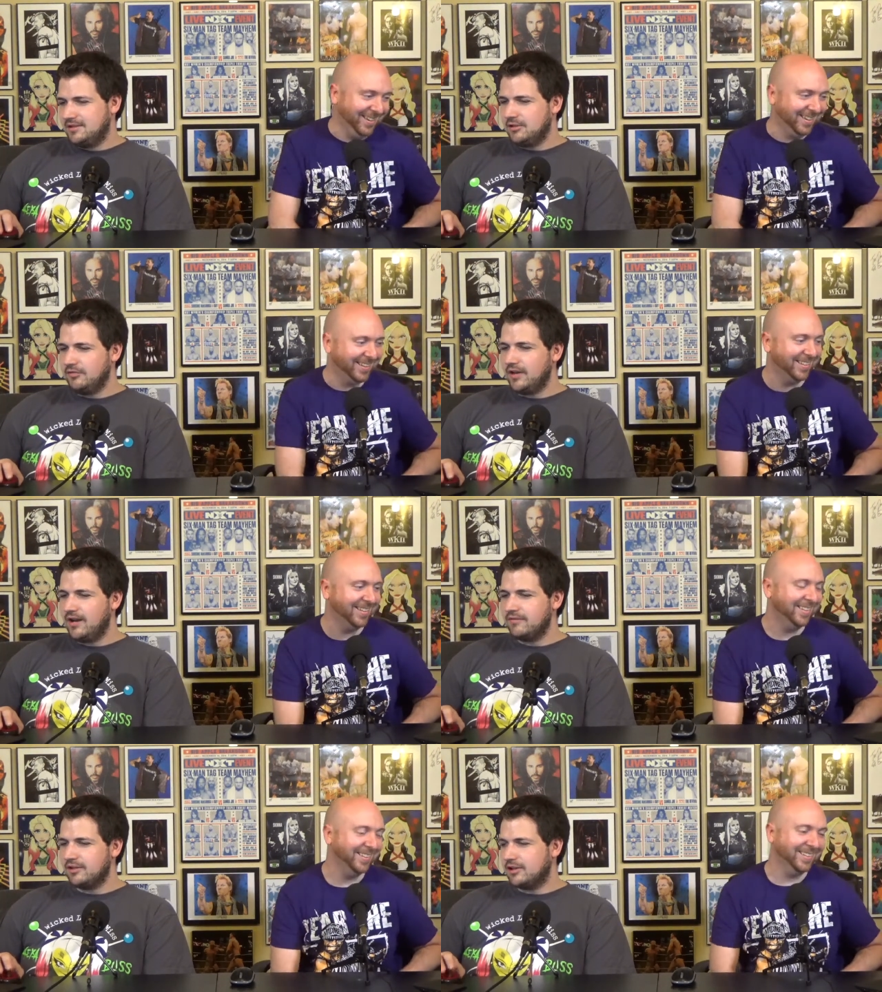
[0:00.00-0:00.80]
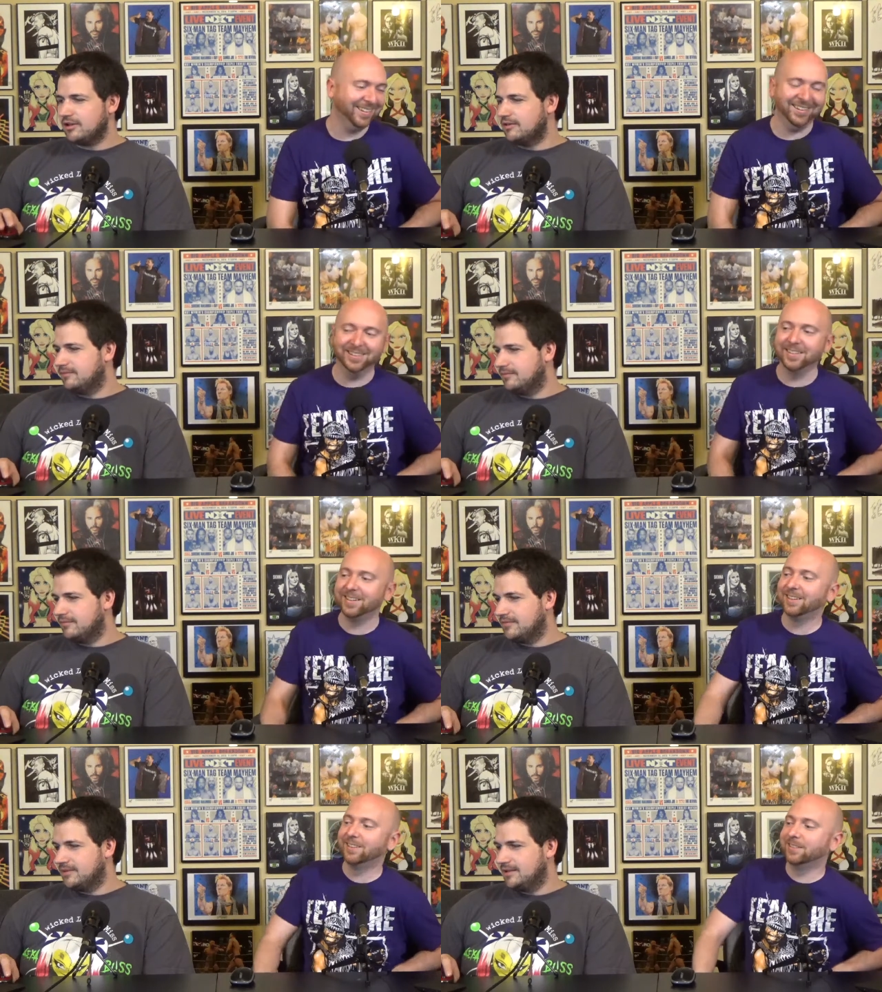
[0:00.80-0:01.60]
Speaker 1: so if you haven't heard.
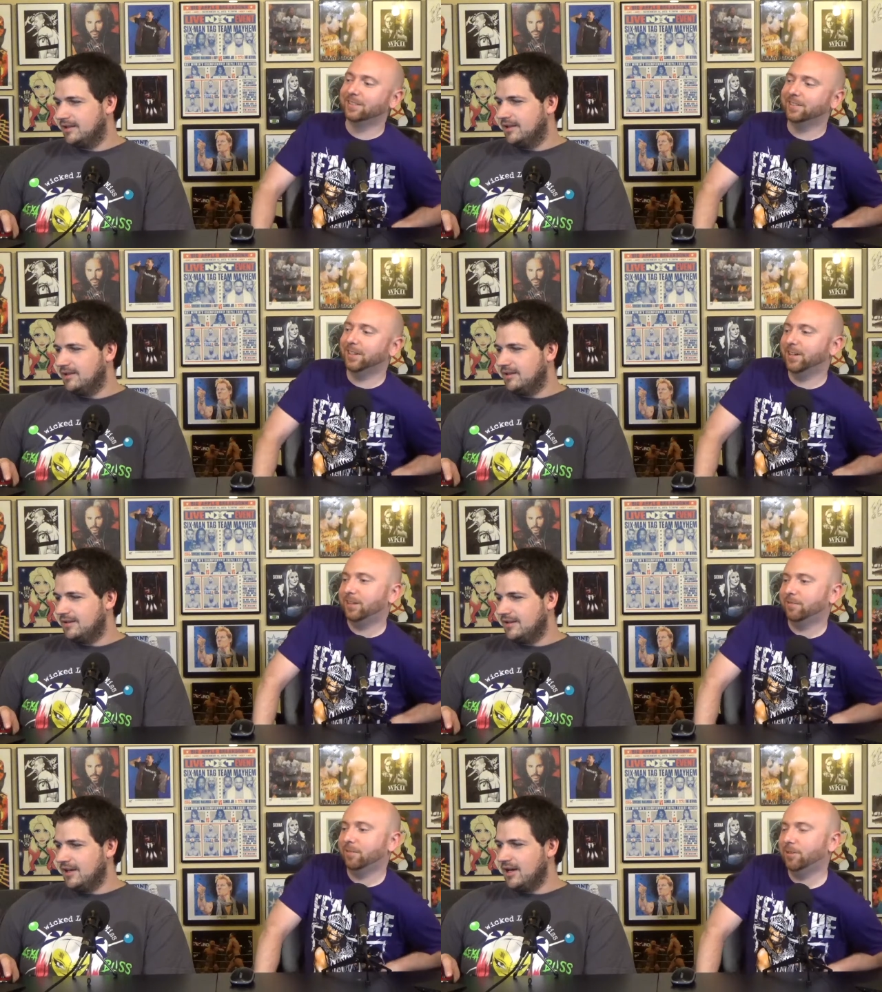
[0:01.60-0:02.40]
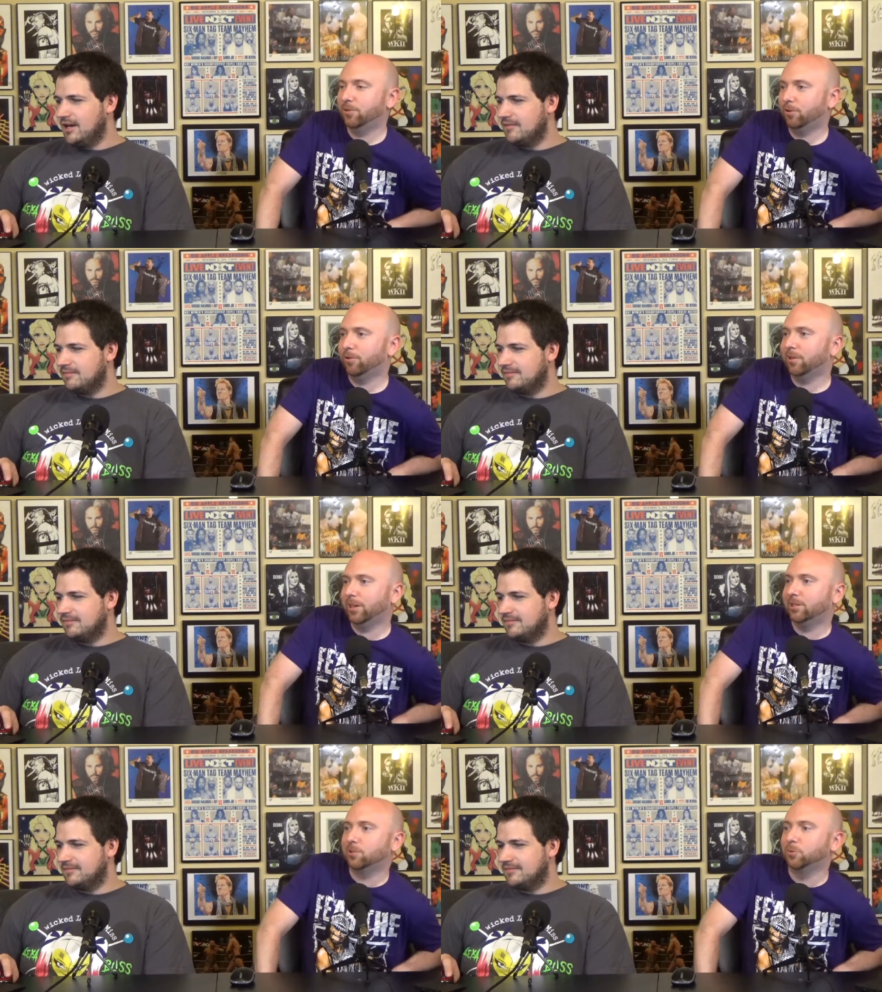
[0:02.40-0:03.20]
Speaker 2: Yeah, Randy uh, Orton
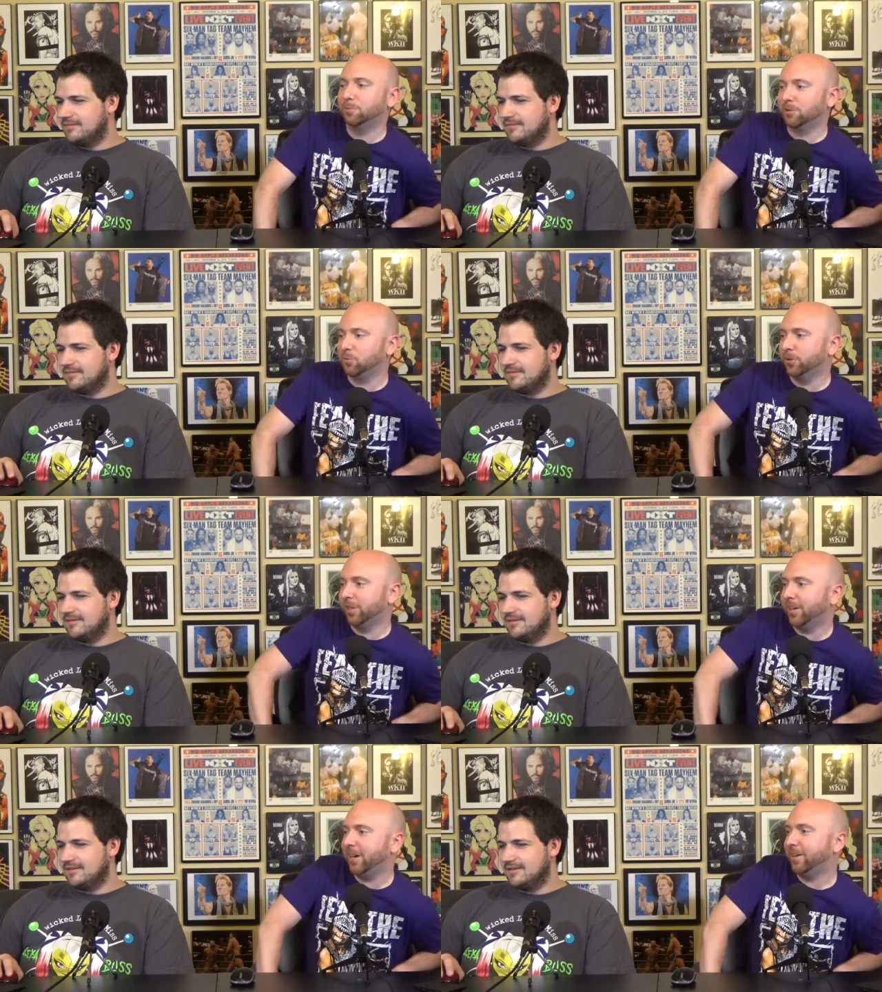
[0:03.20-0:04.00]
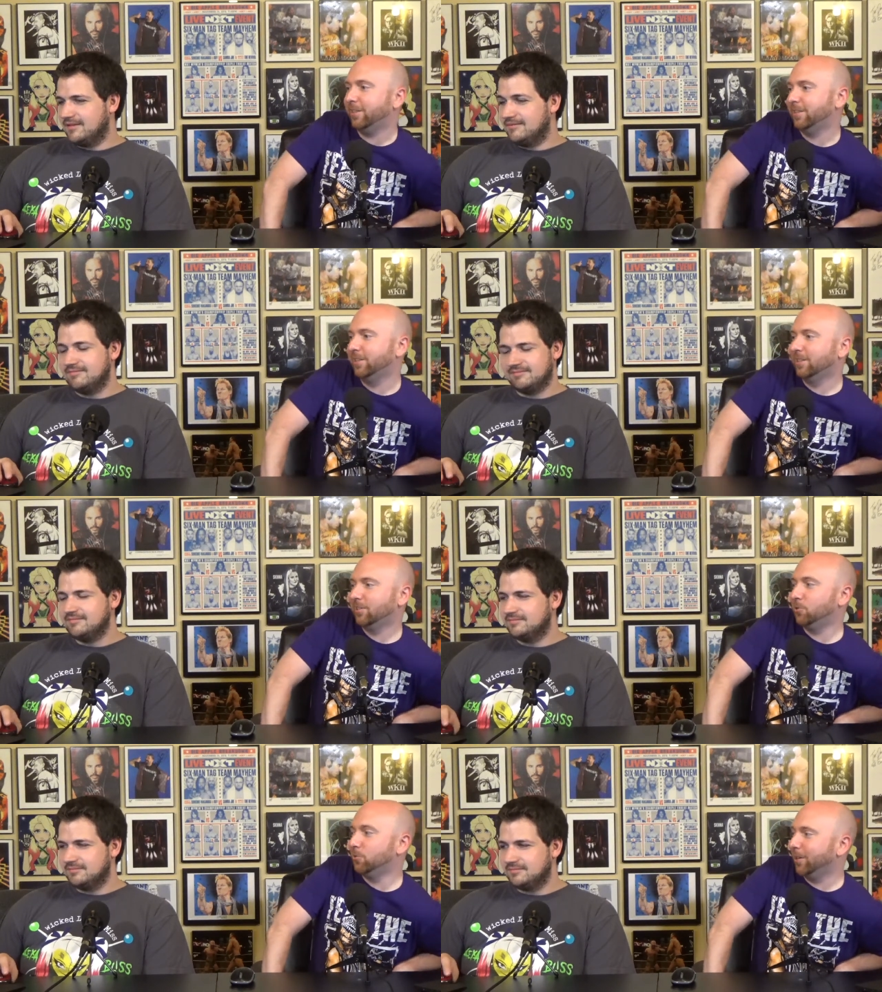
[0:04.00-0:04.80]
likes to whip his willy out
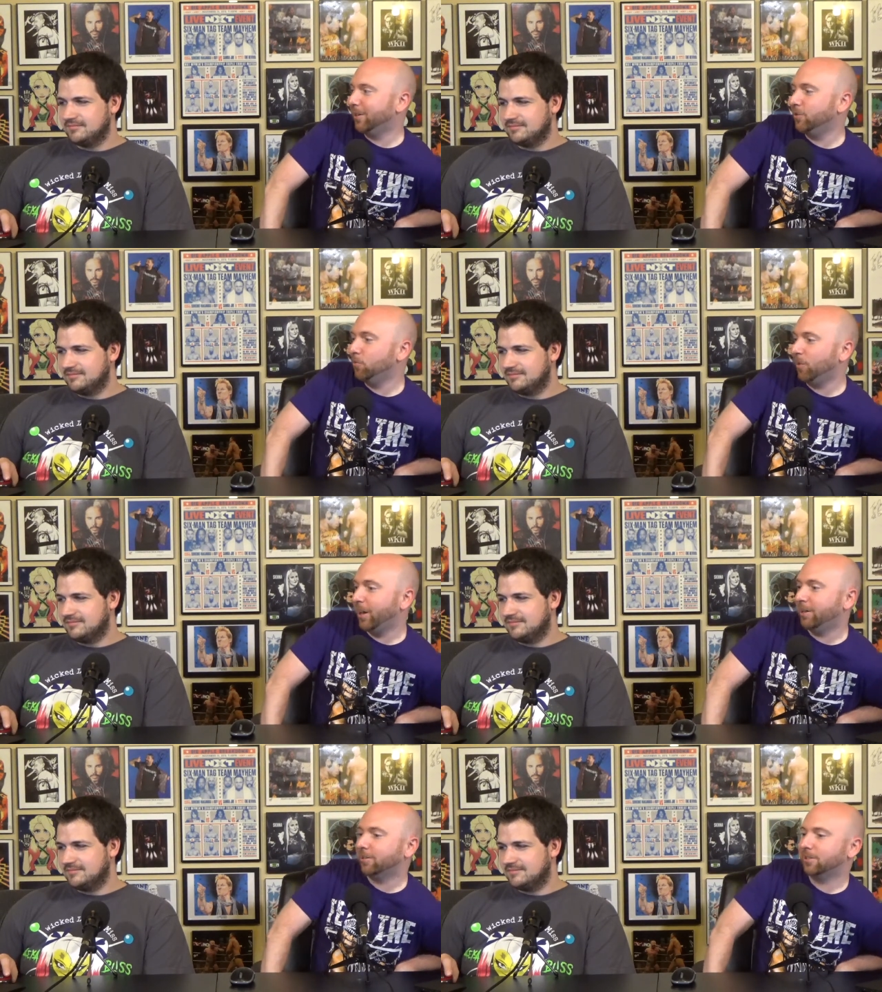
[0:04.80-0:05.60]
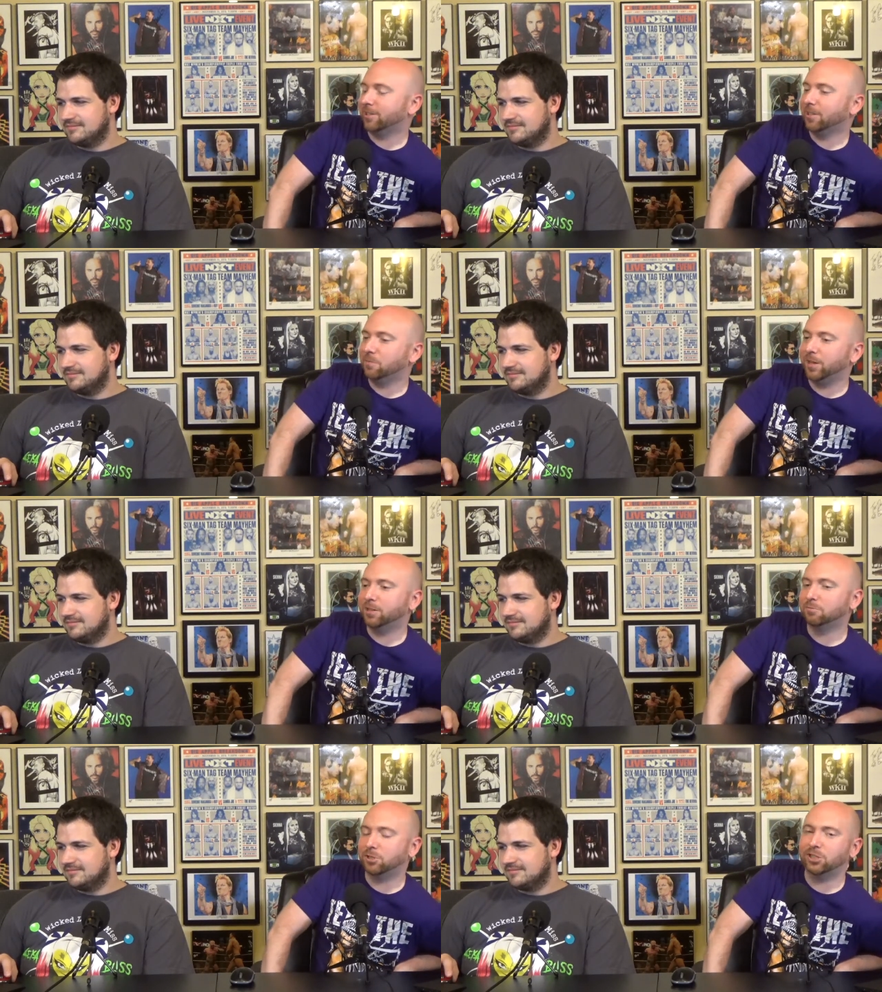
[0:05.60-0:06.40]
to uh, new writers and then
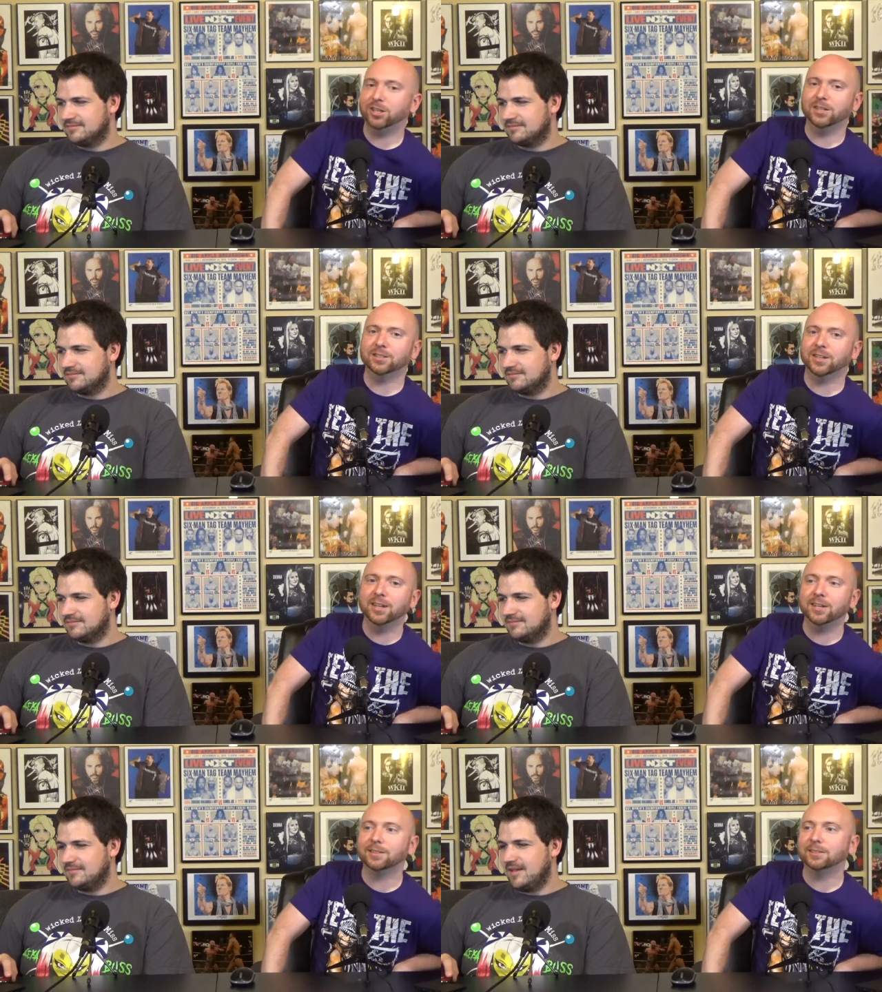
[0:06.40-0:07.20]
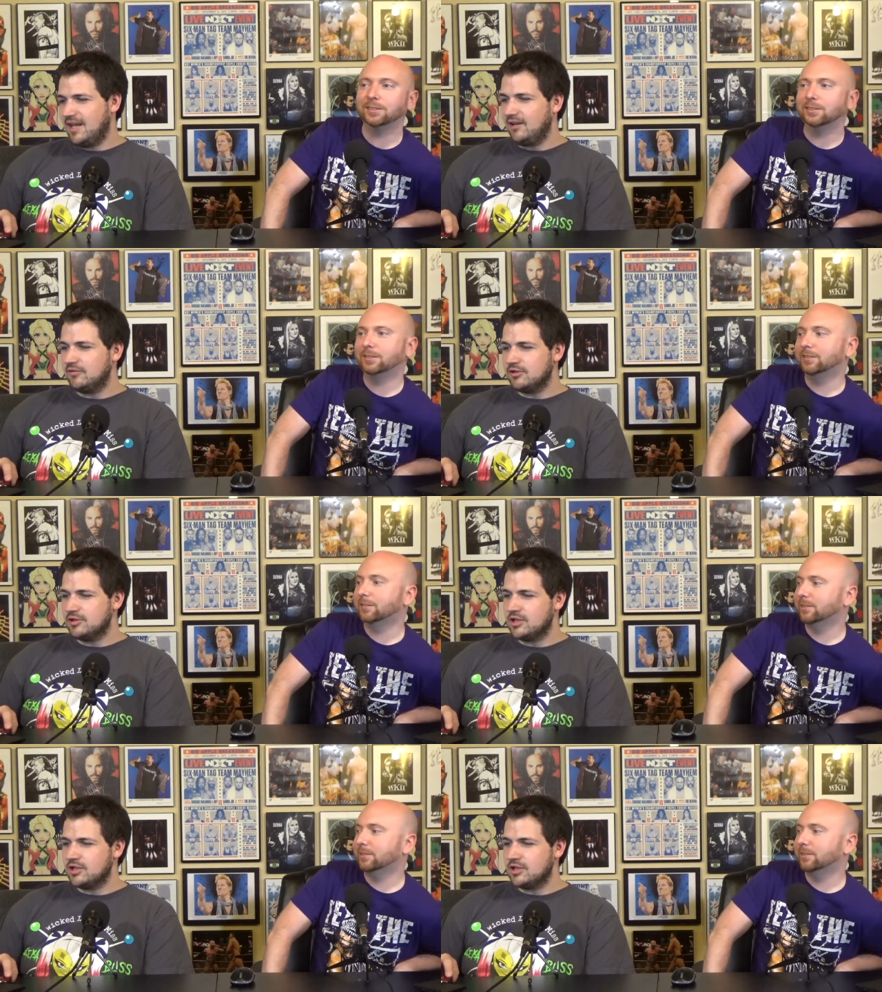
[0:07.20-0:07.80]
make him shake his hand
Speaker 1: after